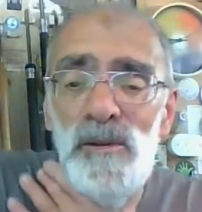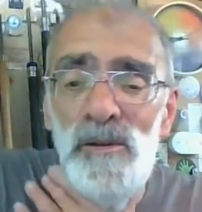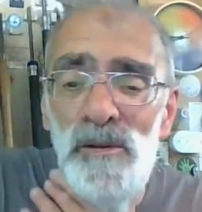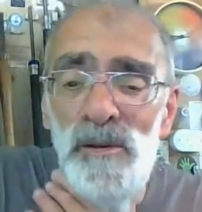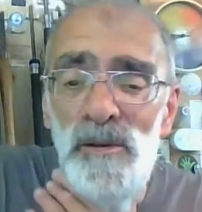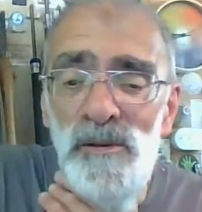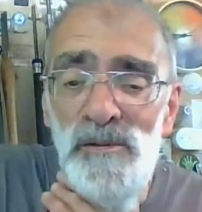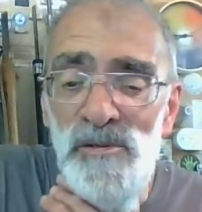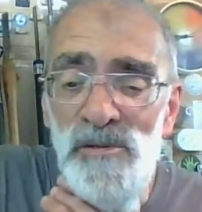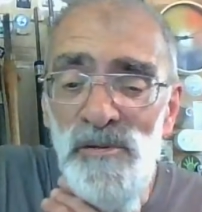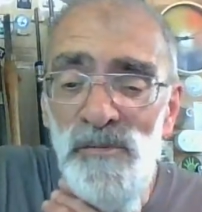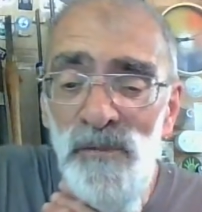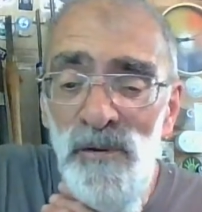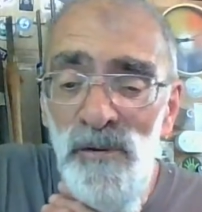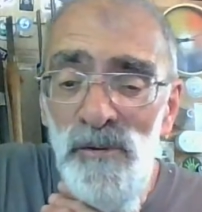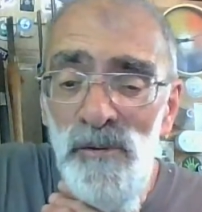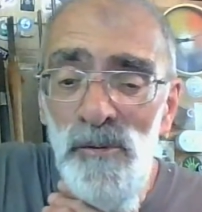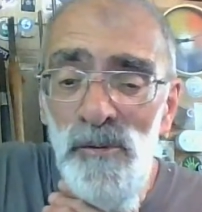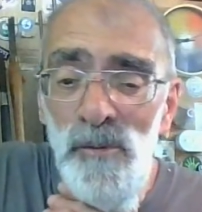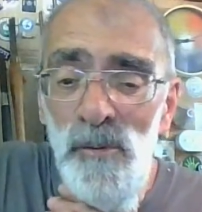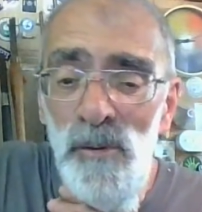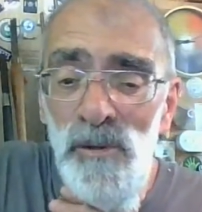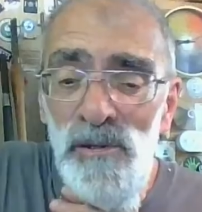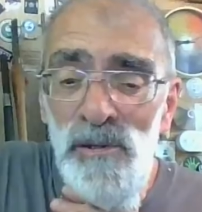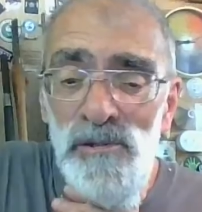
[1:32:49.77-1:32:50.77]
That's a very
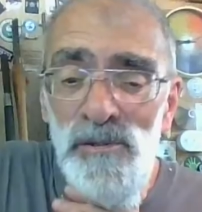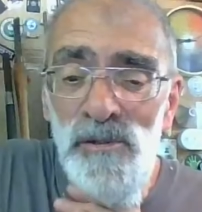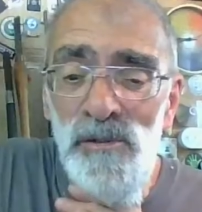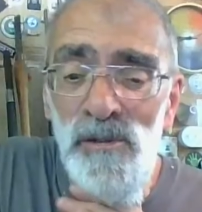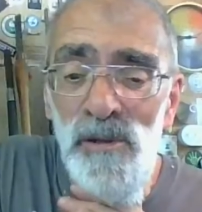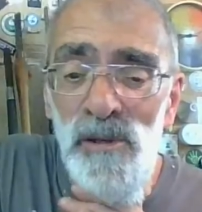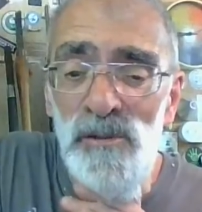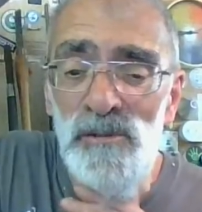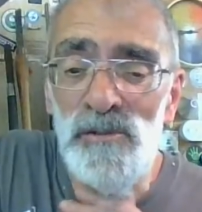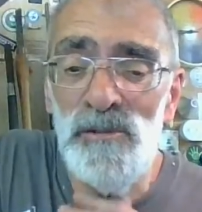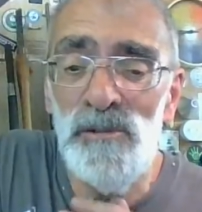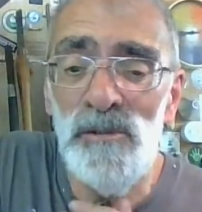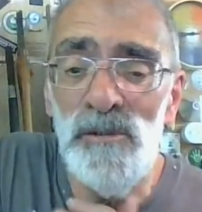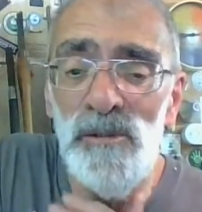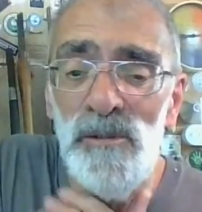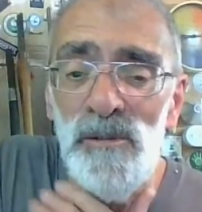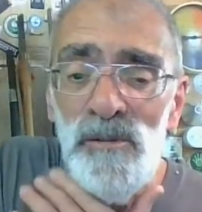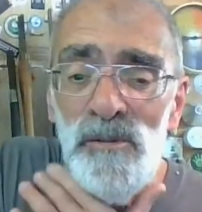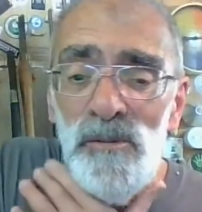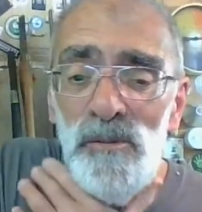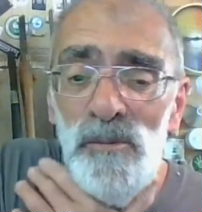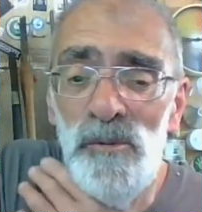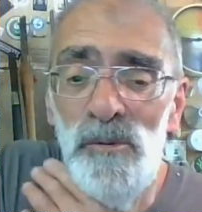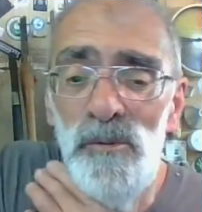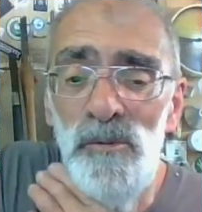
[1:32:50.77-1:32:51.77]
good question, actually,
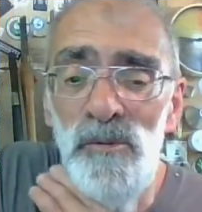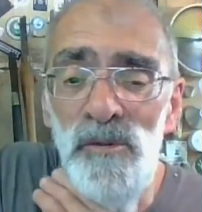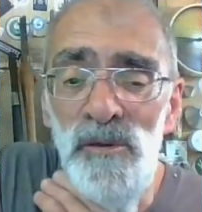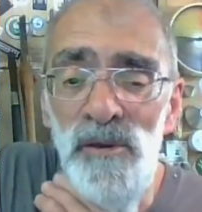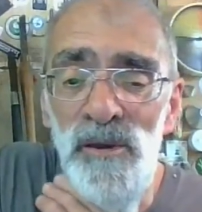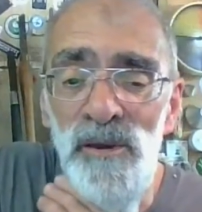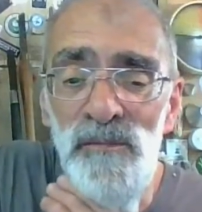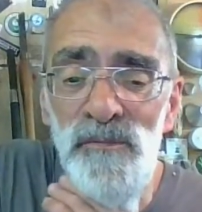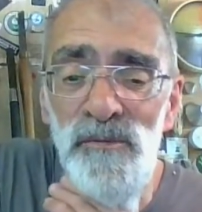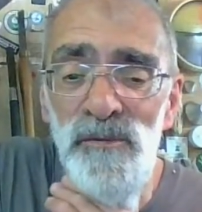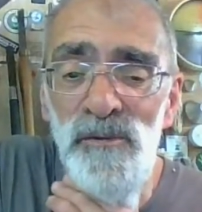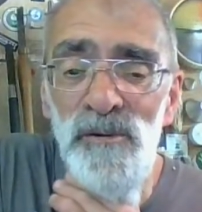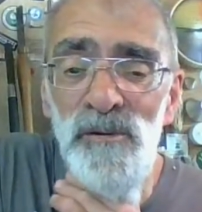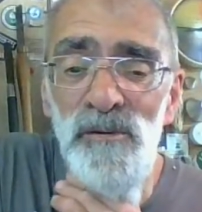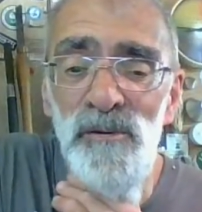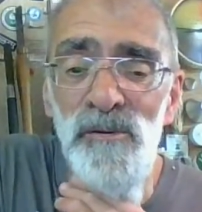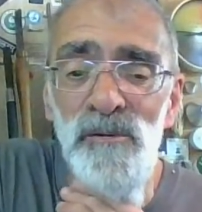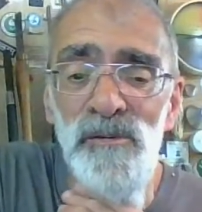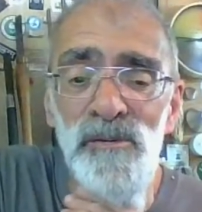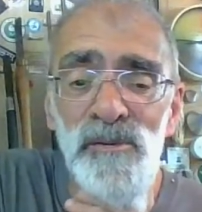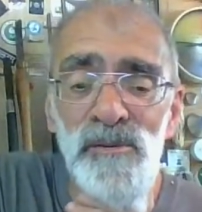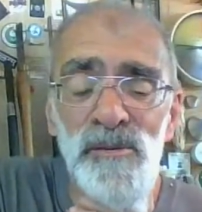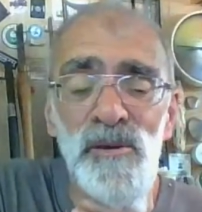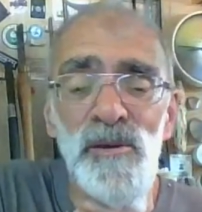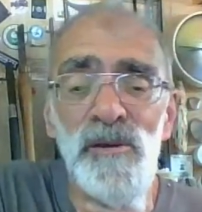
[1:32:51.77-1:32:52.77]
worth the effort. I, I
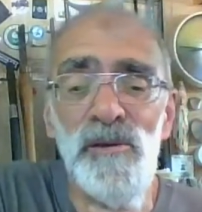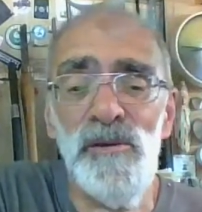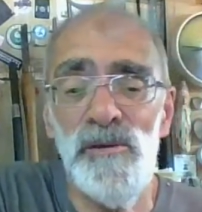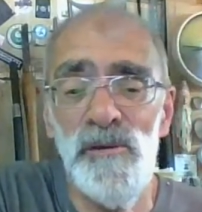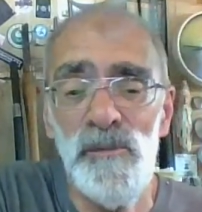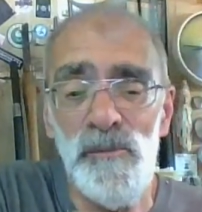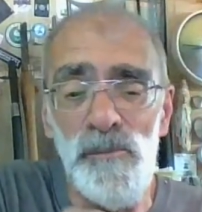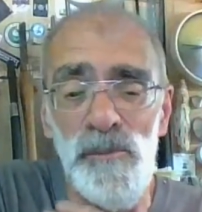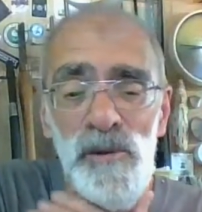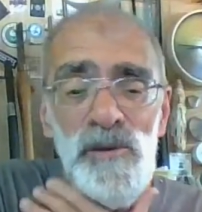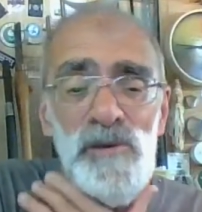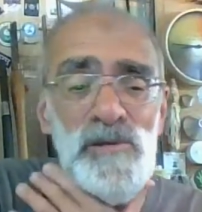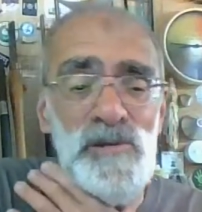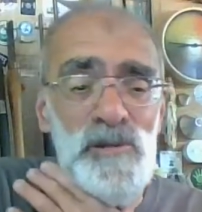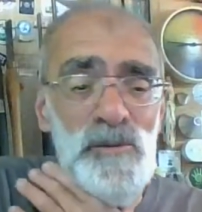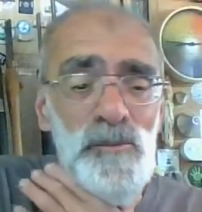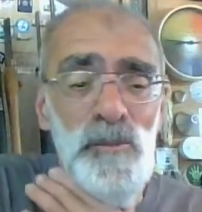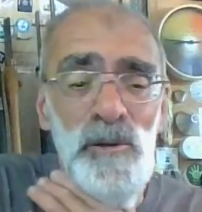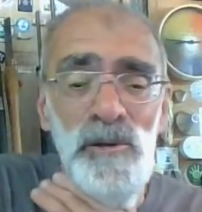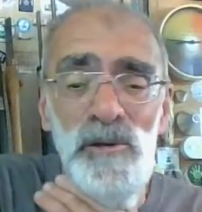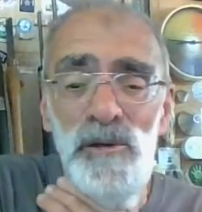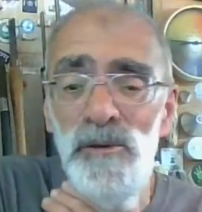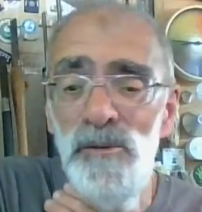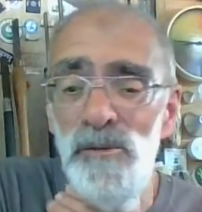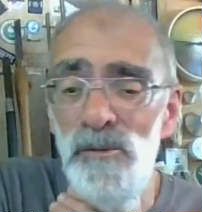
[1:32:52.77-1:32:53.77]
think it depends how
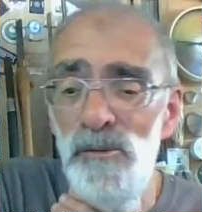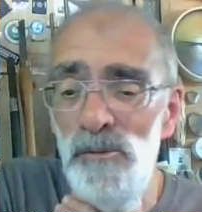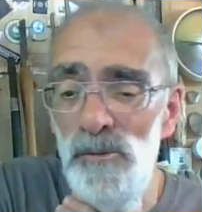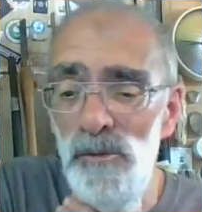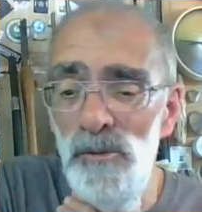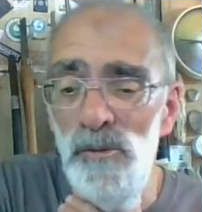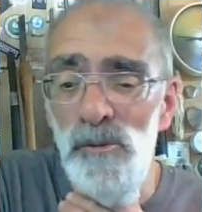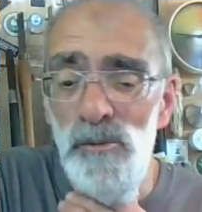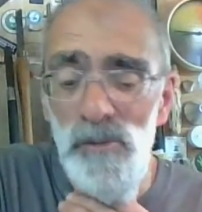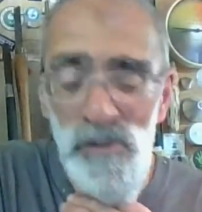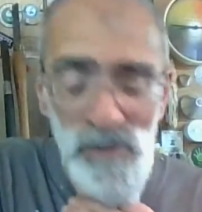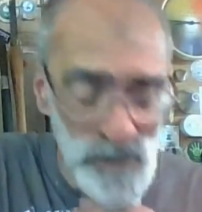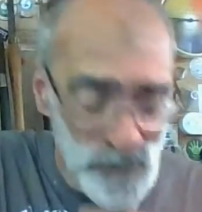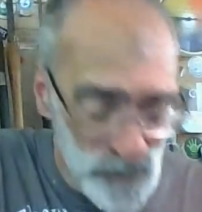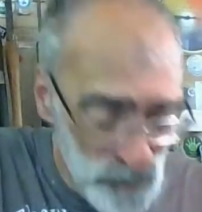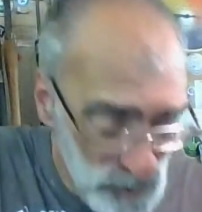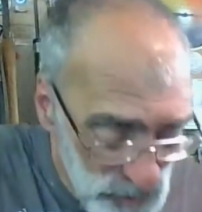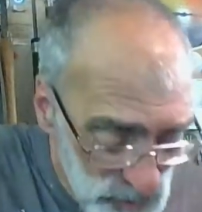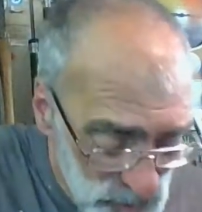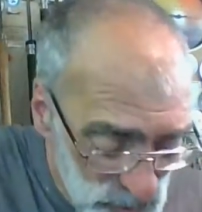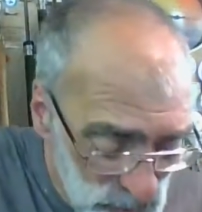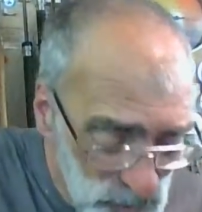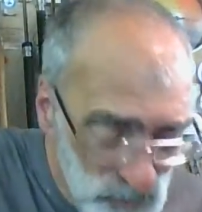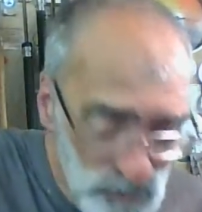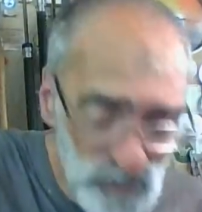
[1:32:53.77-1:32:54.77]
many you use, how much
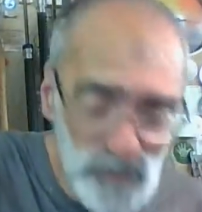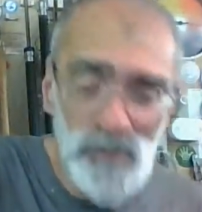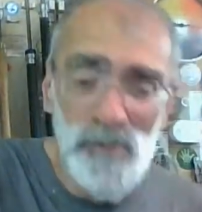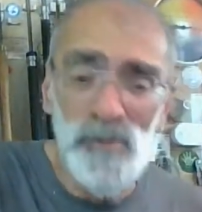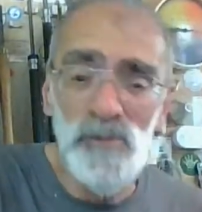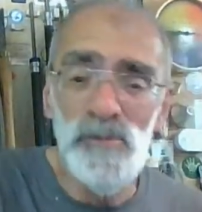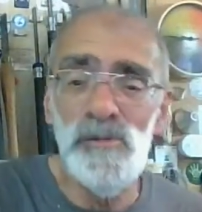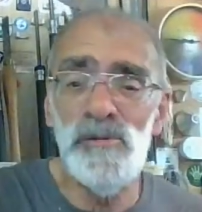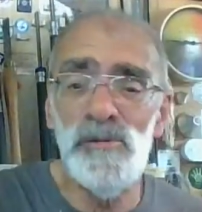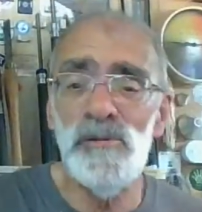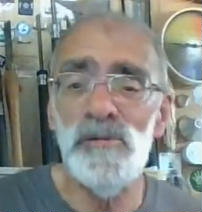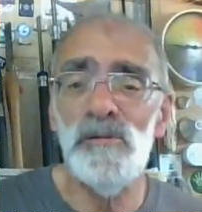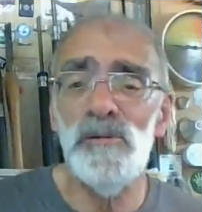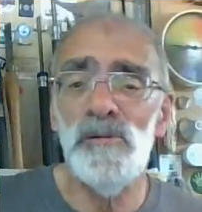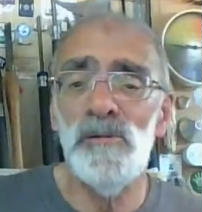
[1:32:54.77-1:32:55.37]
you use.